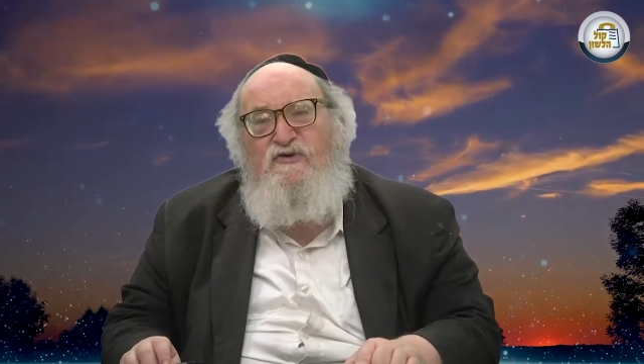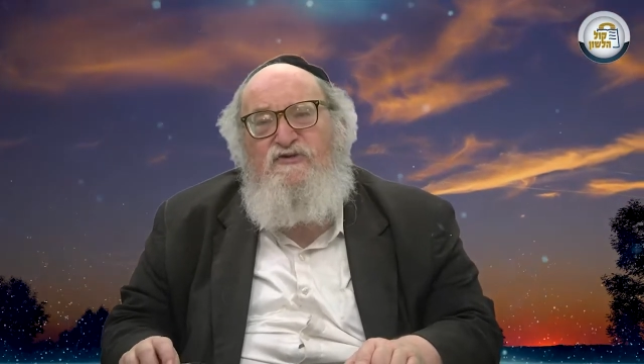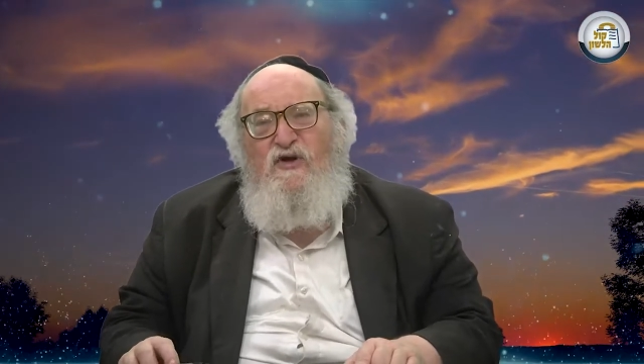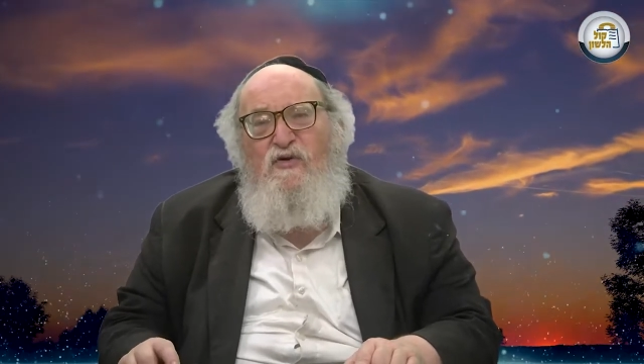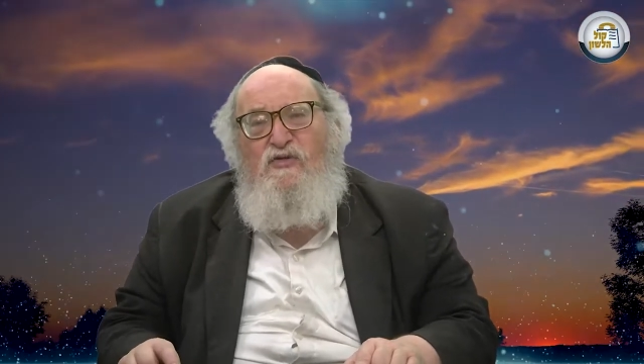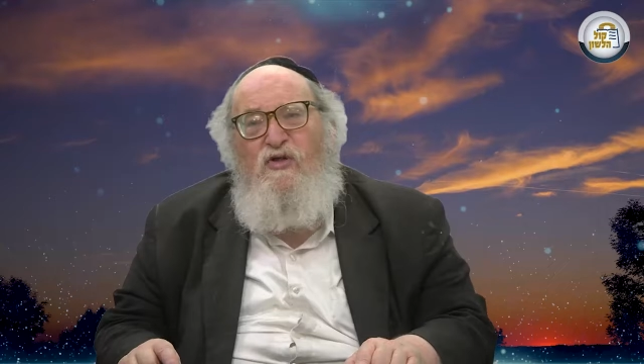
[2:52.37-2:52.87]

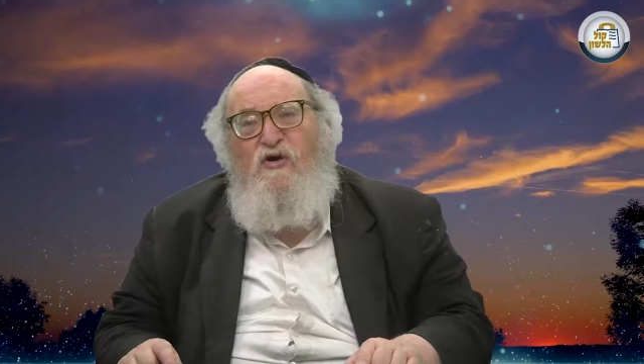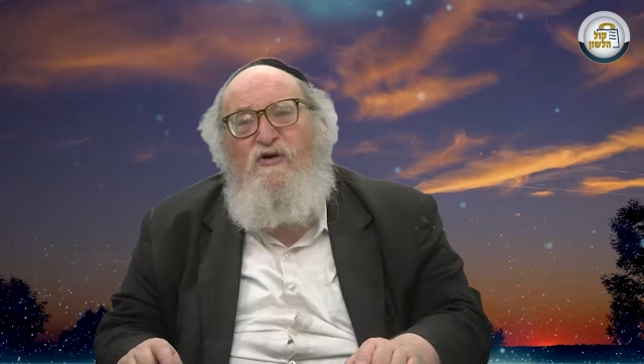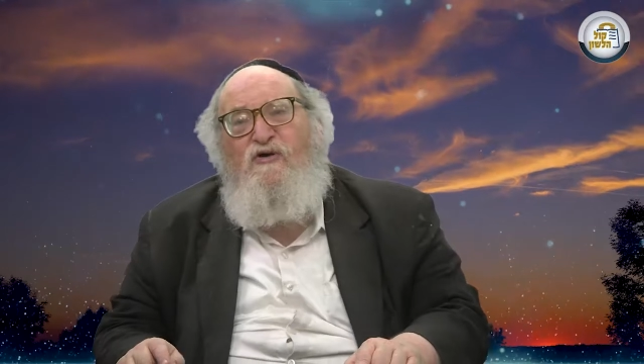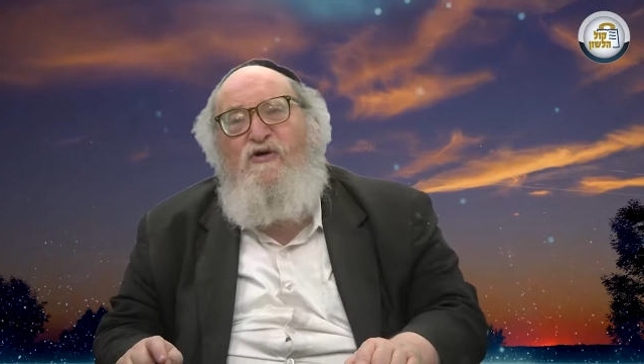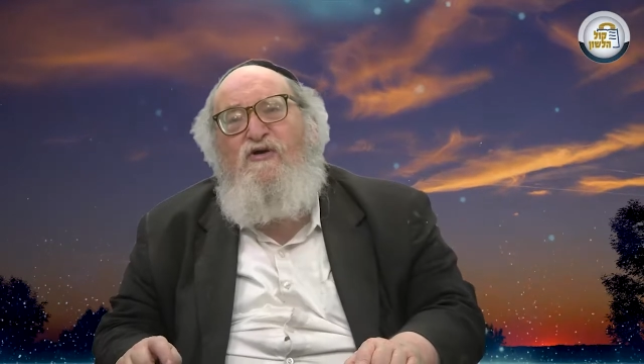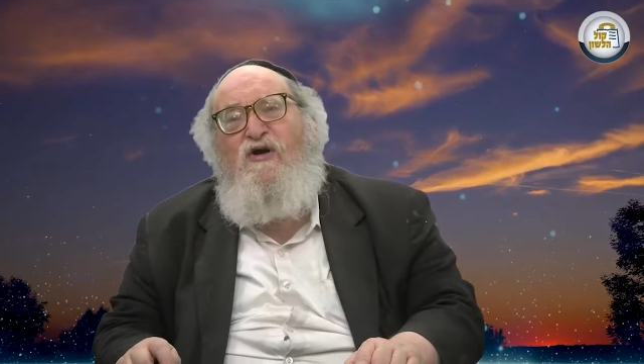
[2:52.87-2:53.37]
was no
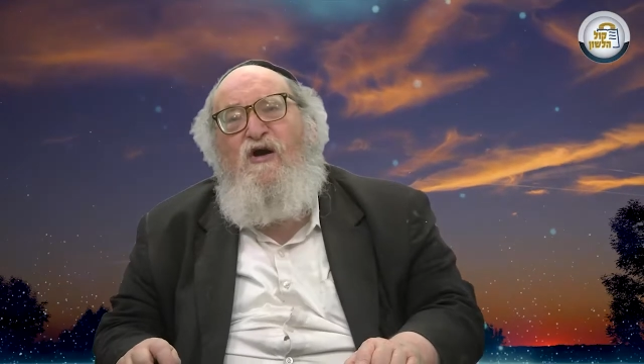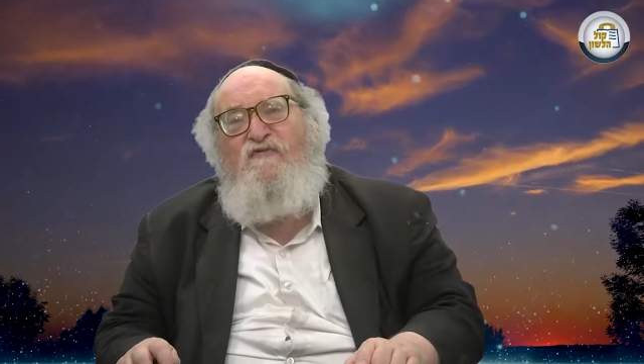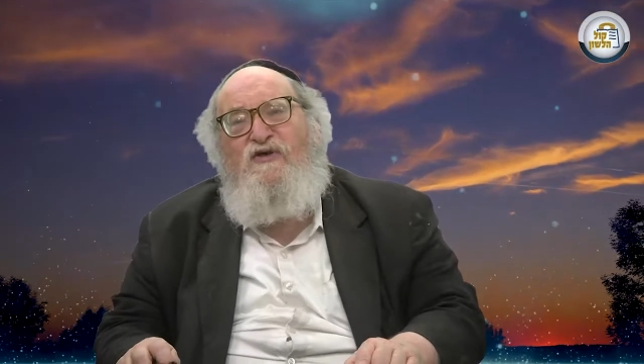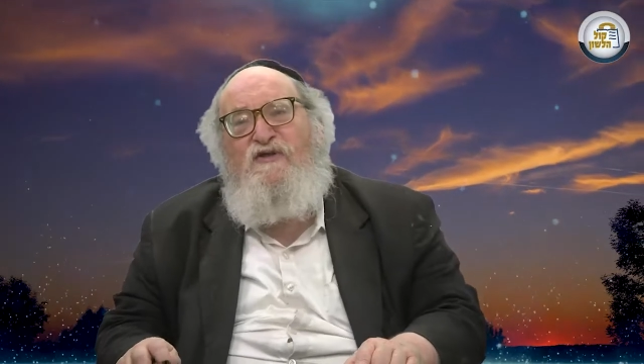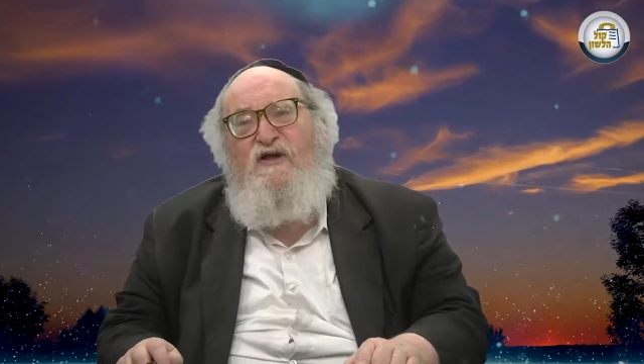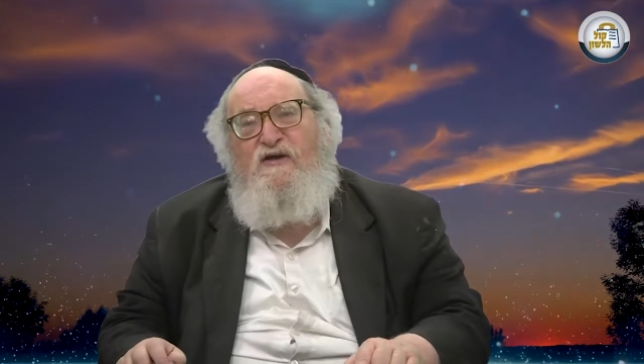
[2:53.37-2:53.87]
longer
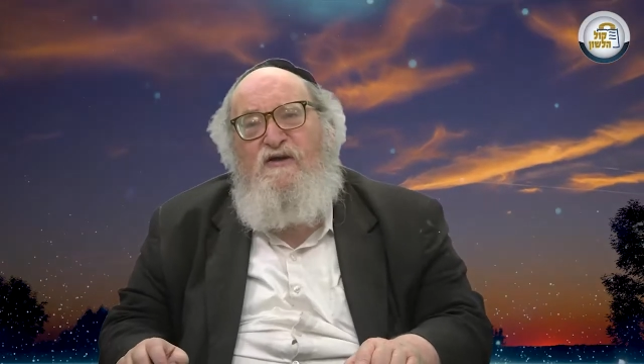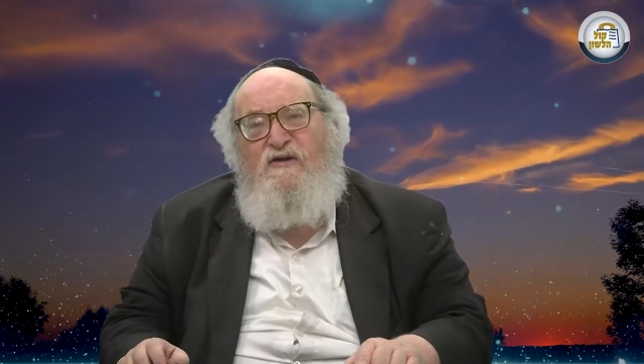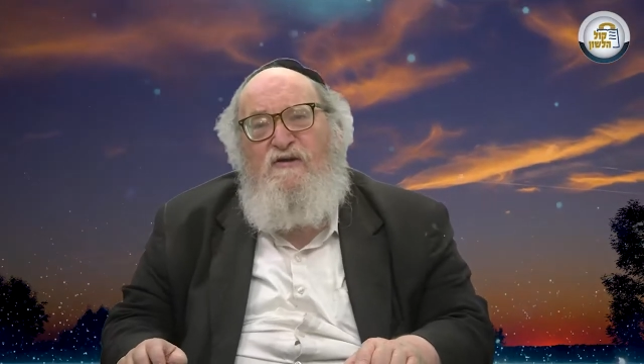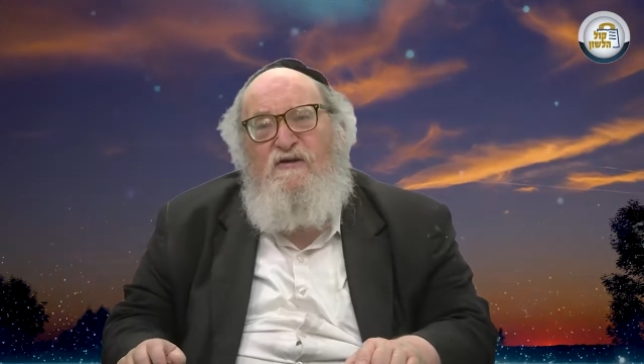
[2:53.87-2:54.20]
coveting